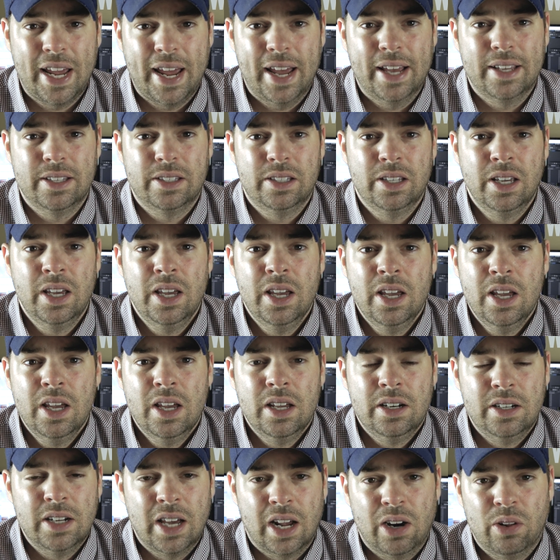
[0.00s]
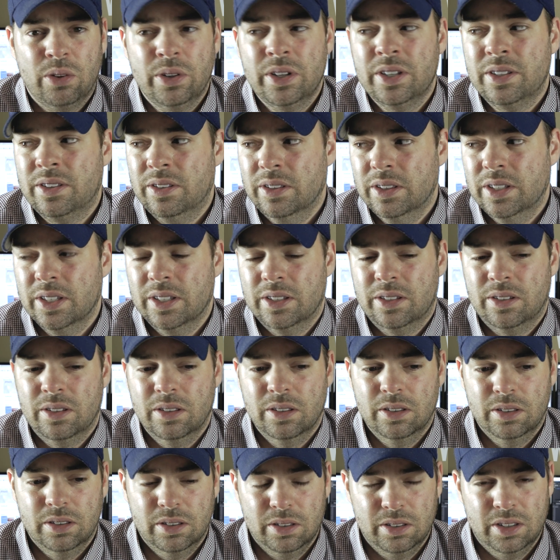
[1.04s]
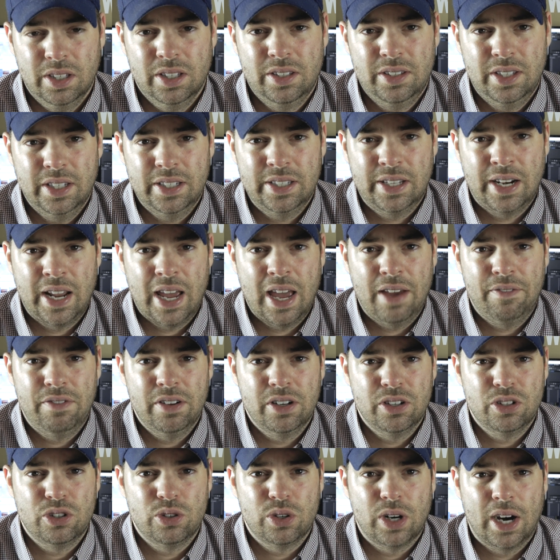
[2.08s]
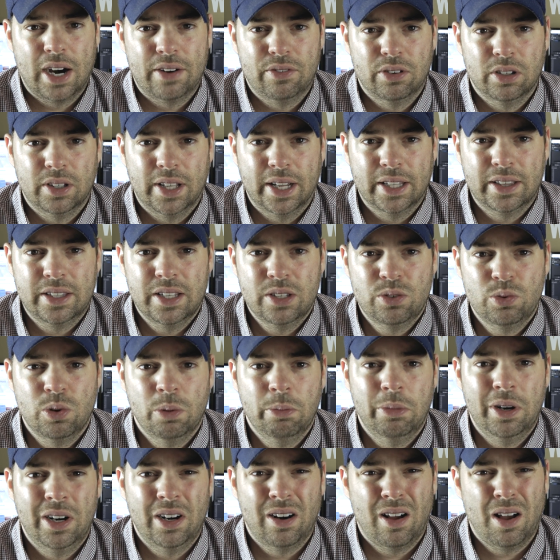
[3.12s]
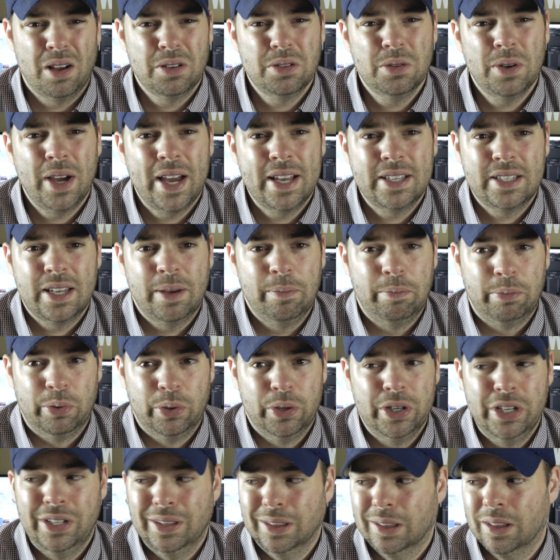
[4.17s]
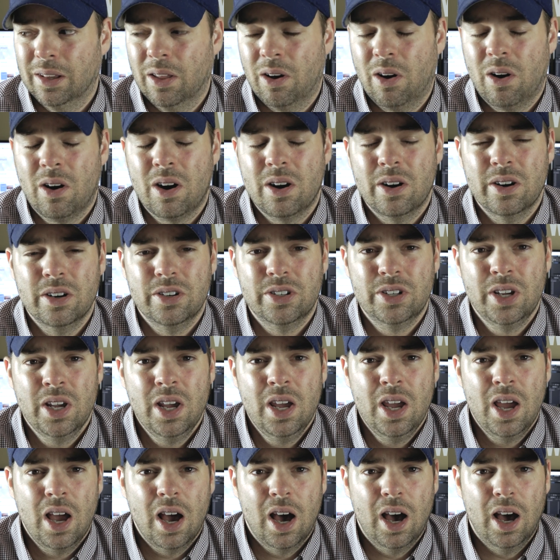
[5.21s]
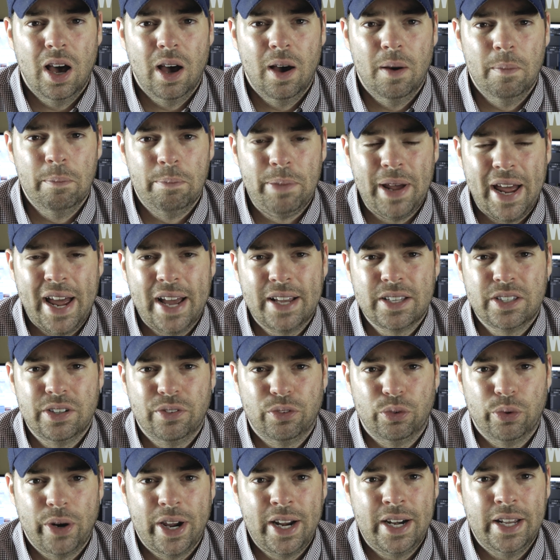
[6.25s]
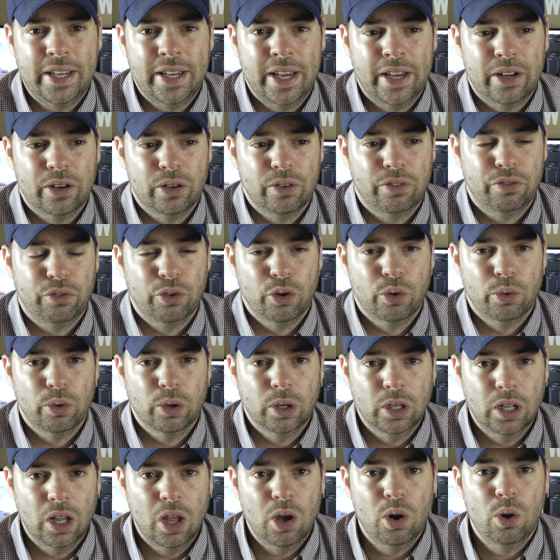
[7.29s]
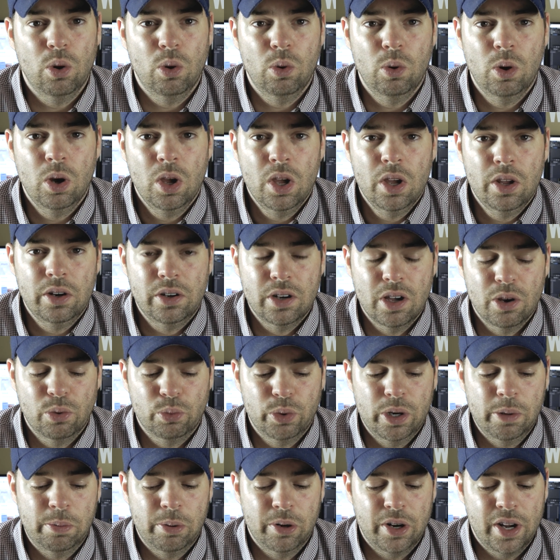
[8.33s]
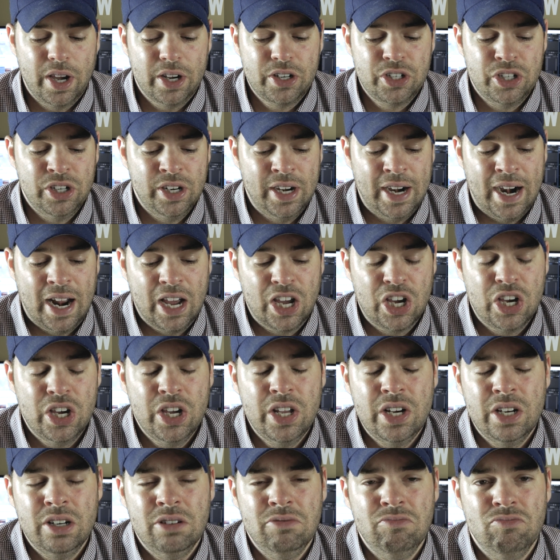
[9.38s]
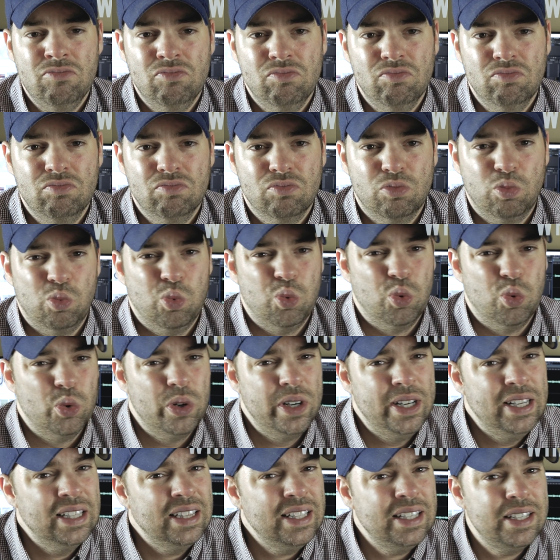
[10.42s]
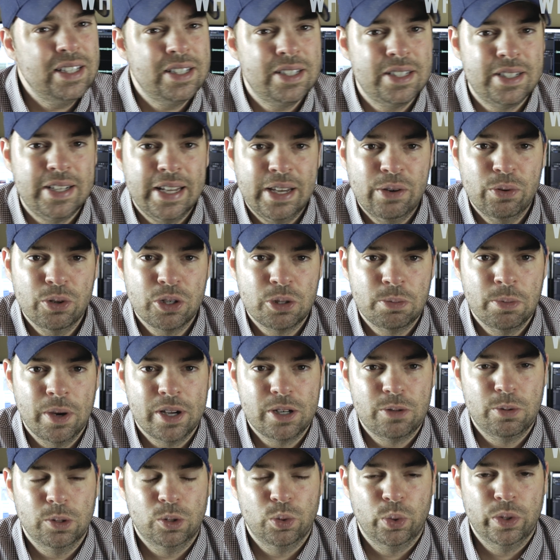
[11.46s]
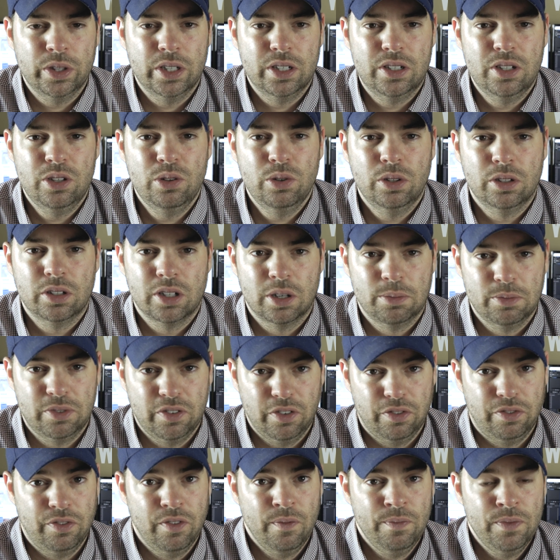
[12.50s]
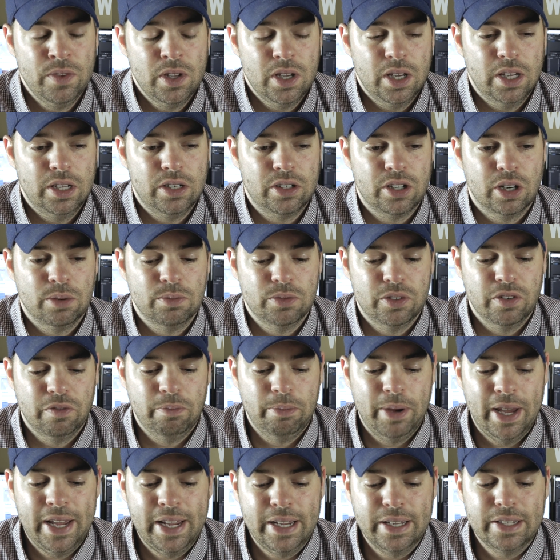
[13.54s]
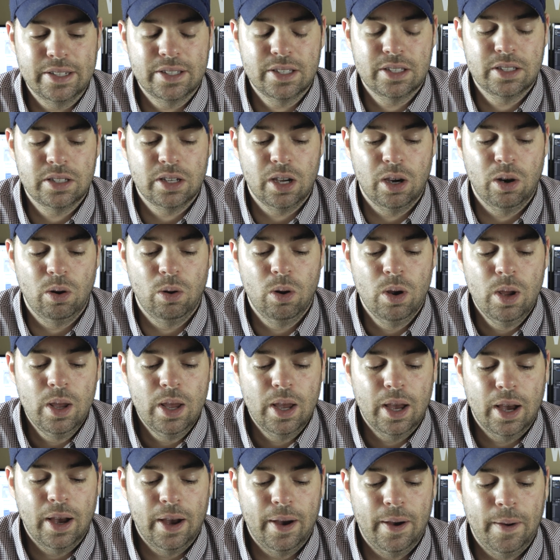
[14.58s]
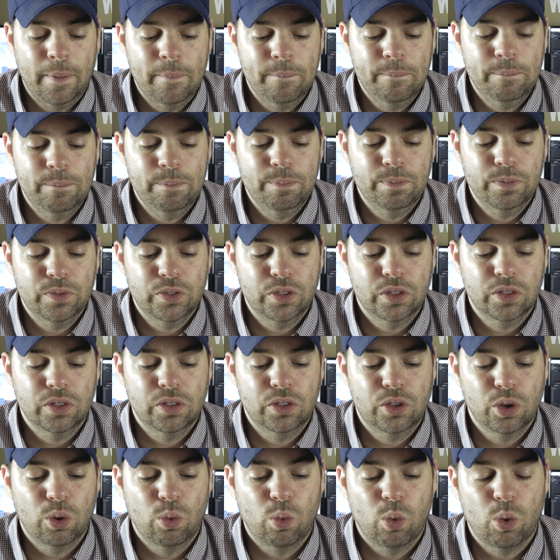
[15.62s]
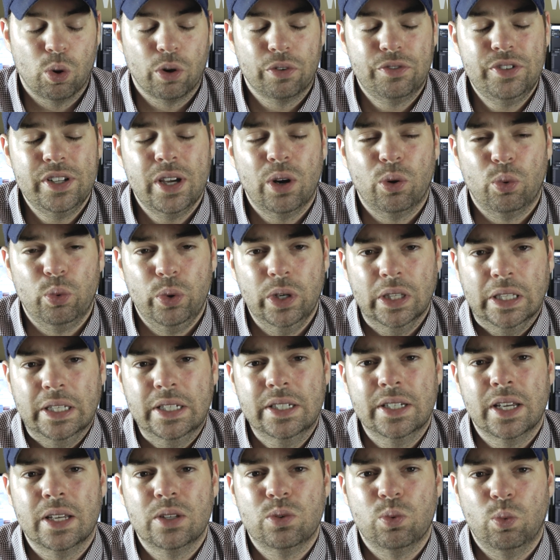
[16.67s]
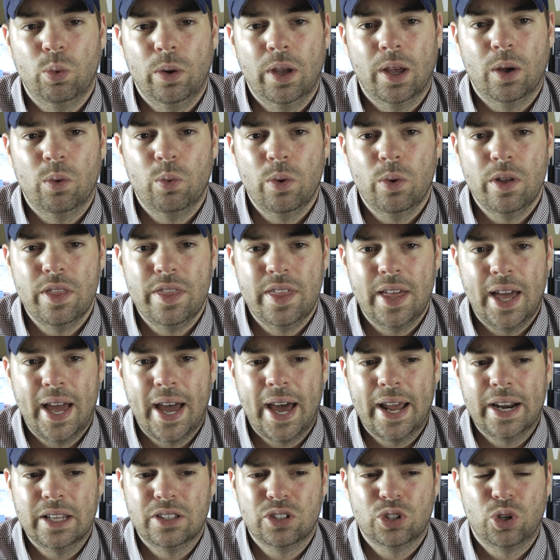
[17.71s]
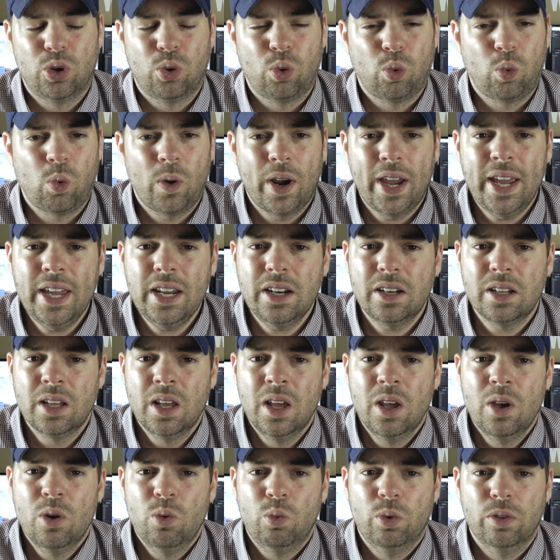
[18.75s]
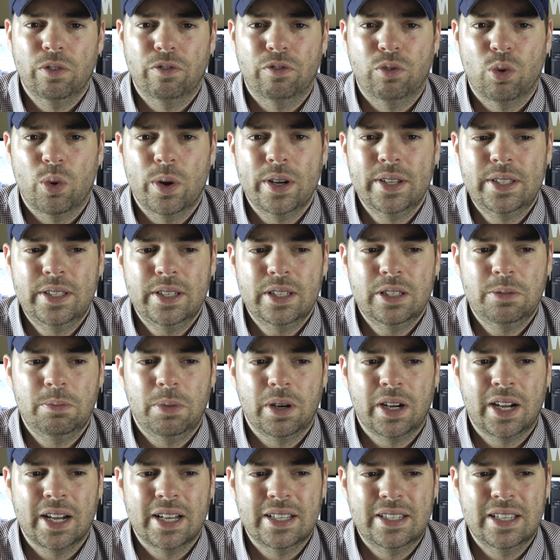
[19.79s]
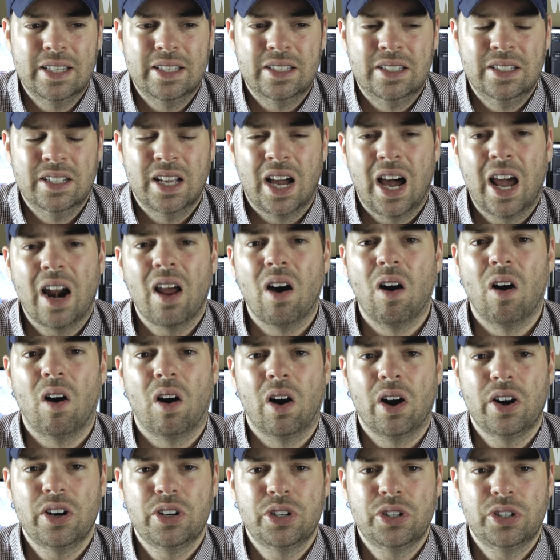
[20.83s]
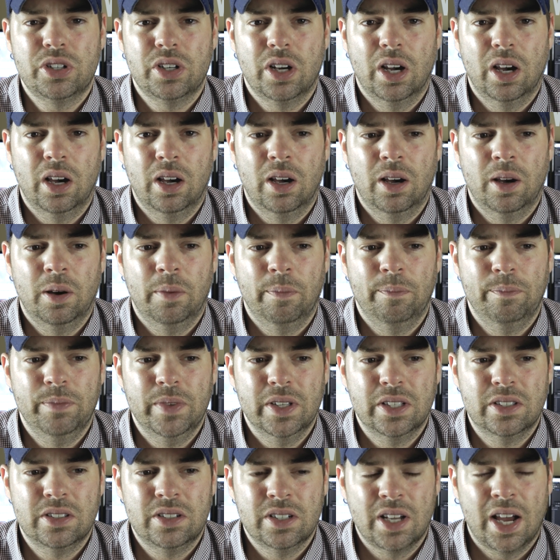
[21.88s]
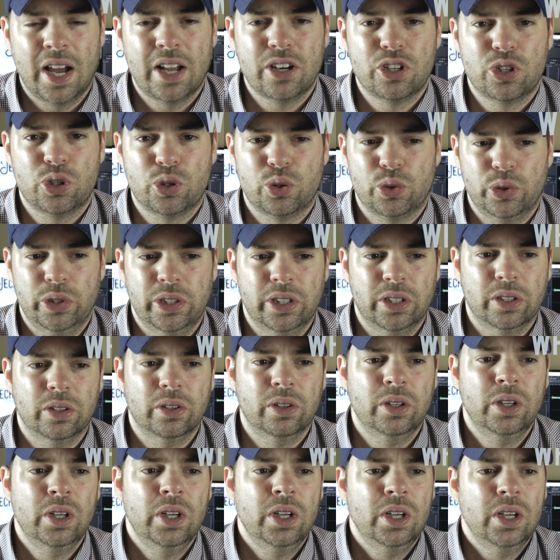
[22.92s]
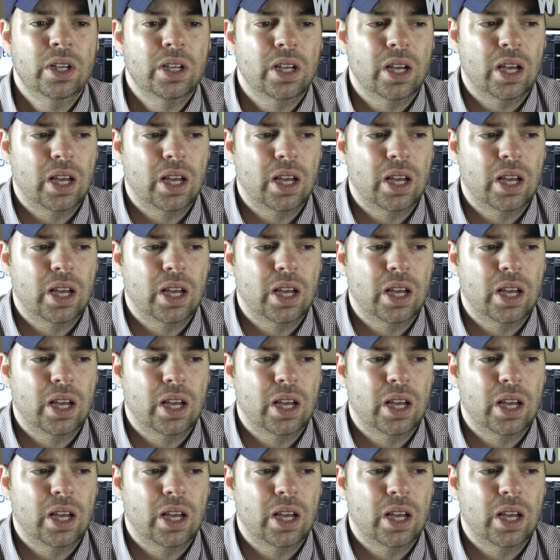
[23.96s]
which has not only the 6.5-inch driver like this one, but it also has a pretty large passive radiator for low note reproduction, and I couldn't really distinguish much between the two in terms of bass. So the Wharfedale really does well with that. It's great with voices because it's not harsh, it's not shrill,